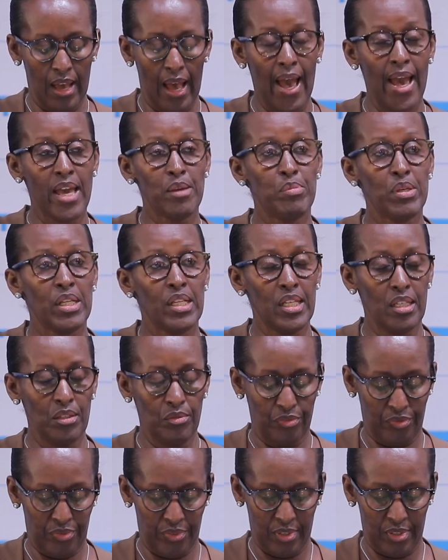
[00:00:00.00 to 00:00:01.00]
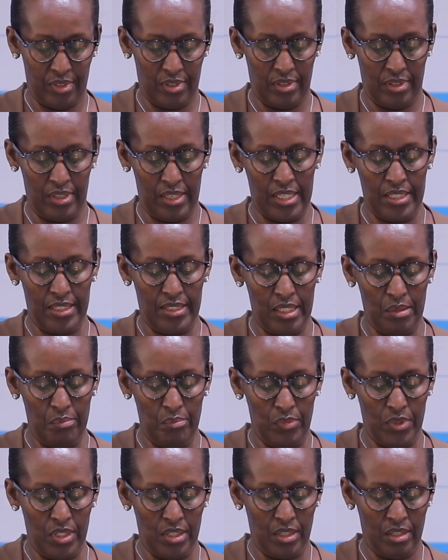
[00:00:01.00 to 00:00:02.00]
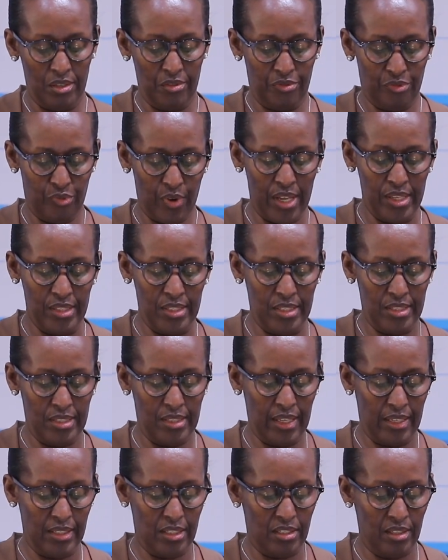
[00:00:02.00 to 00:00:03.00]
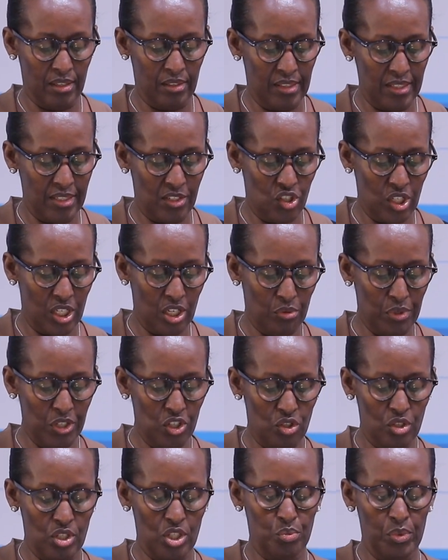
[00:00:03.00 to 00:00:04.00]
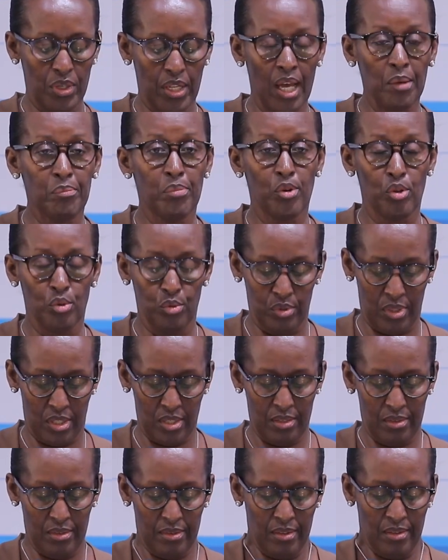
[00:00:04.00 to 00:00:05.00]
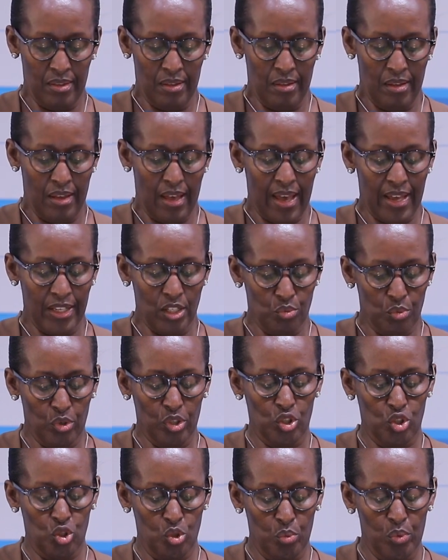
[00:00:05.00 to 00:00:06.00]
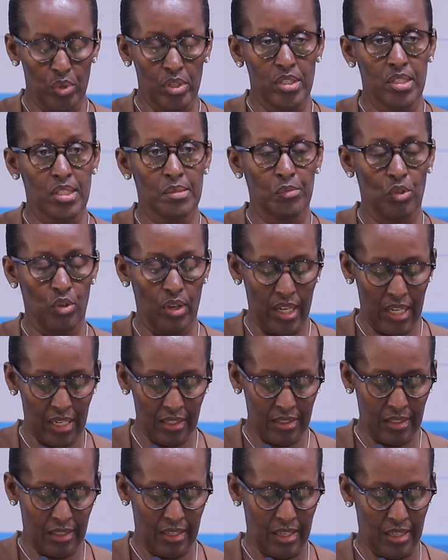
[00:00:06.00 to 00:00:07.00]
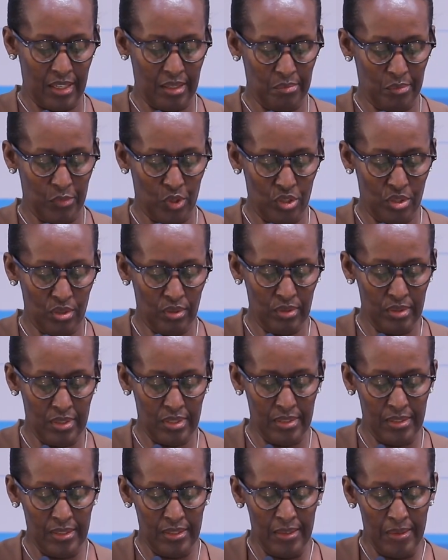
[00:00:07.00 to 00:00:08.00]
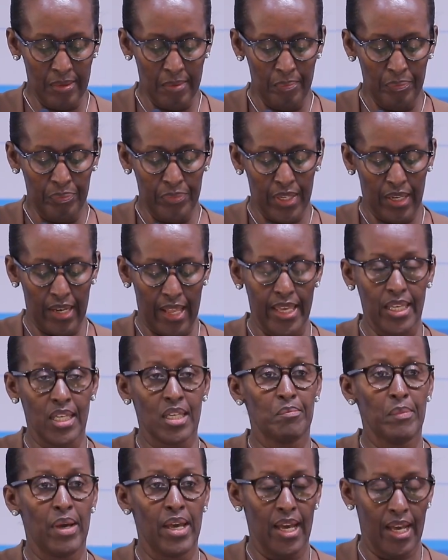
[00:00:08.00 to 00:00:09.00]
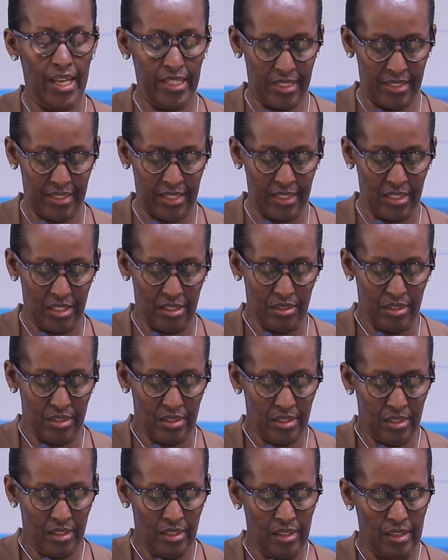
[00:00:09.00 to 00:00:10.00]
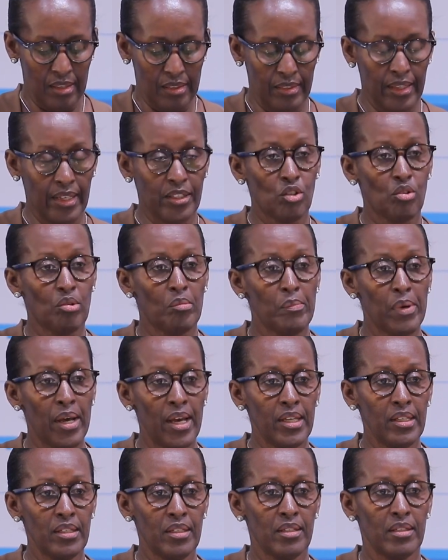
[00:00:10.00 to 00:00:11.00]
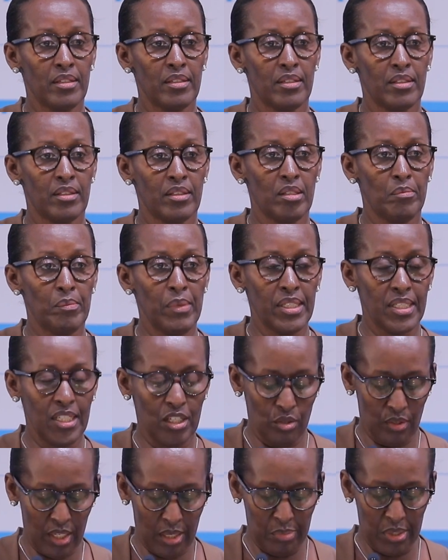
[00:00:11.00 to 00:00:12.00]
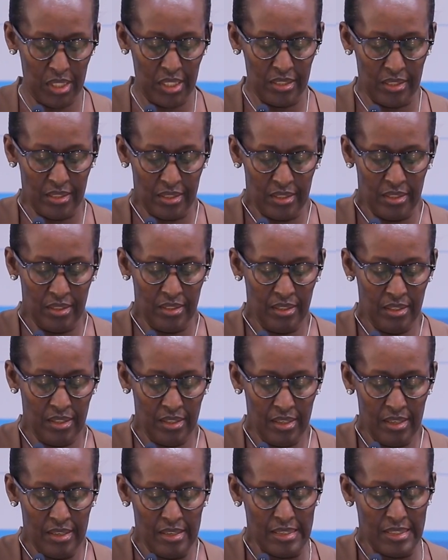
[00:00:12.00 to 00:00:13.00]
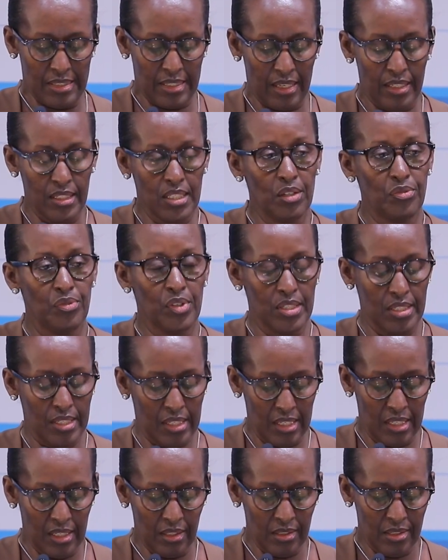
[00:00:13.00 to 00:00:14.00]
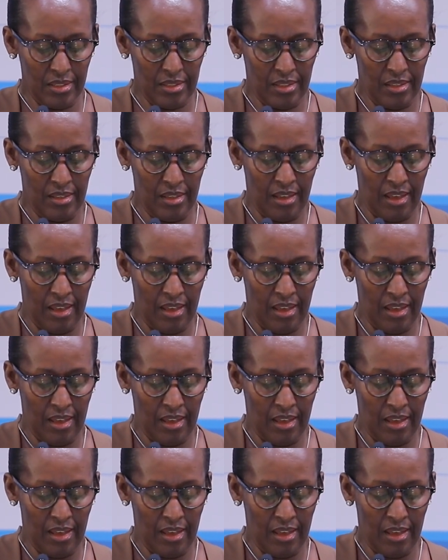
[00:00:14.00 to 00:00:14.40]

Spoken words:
I believe, esteemed friends, that these generations will upload and work towards more healthcare models like My Heart Centers that combine the medical ability, scientific skills,